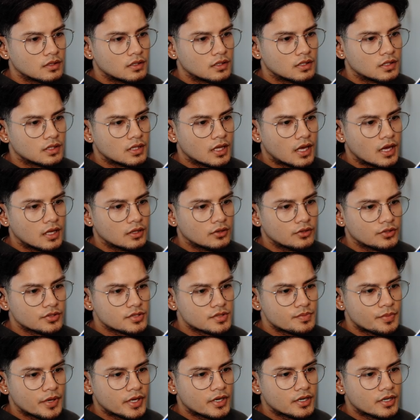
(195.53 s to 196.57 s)
And that
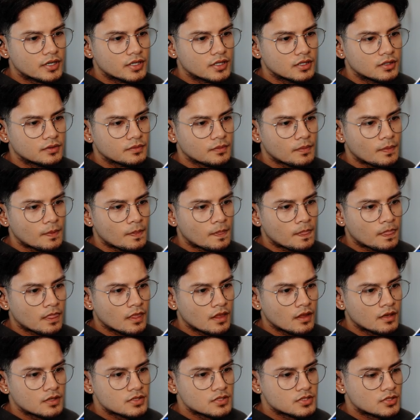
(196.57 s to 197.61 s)
looks better.
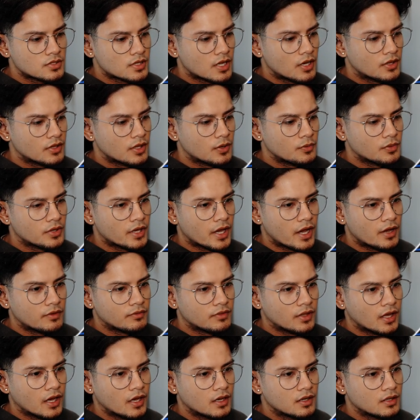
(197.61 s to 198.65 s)
So now that we have
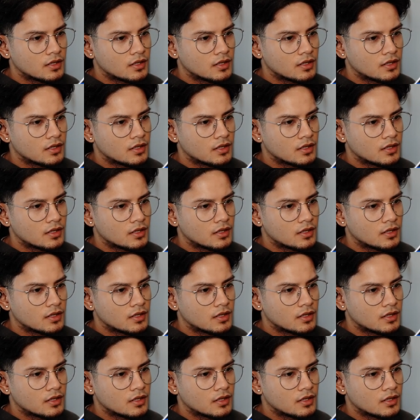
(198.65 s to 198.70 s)
that,